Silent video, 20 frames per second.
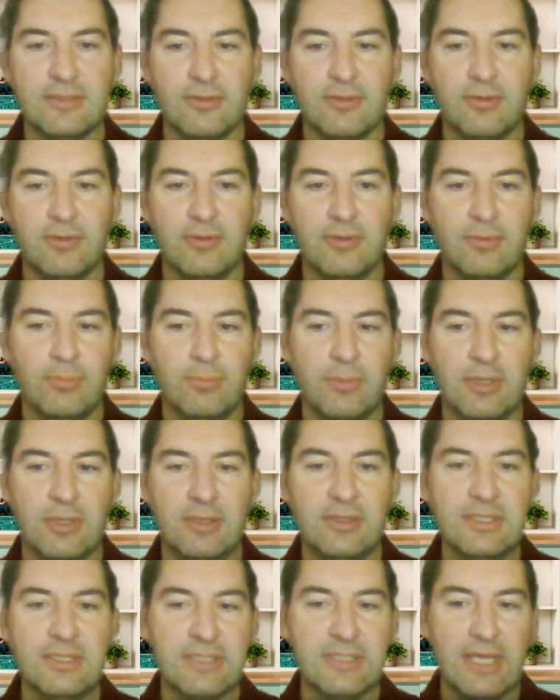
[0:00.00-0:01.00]
So
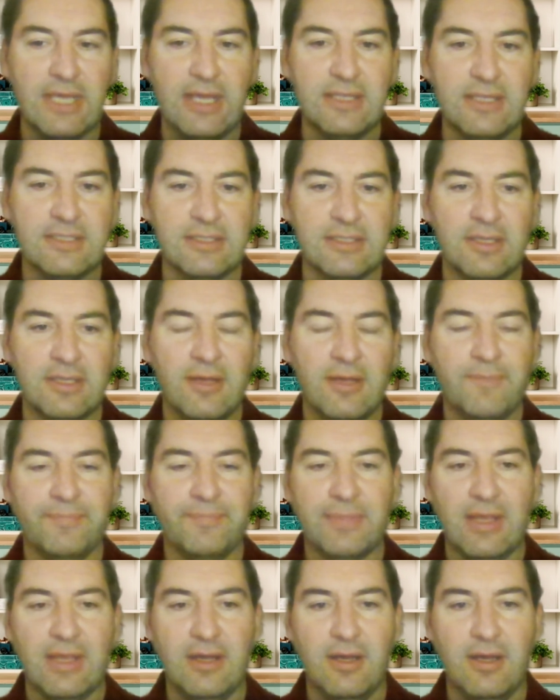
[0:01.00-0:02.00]
in this case,
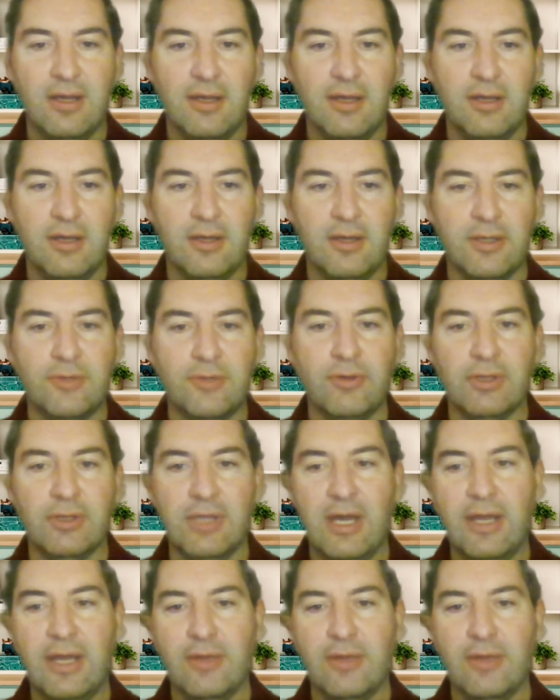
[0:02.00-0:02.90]
you rely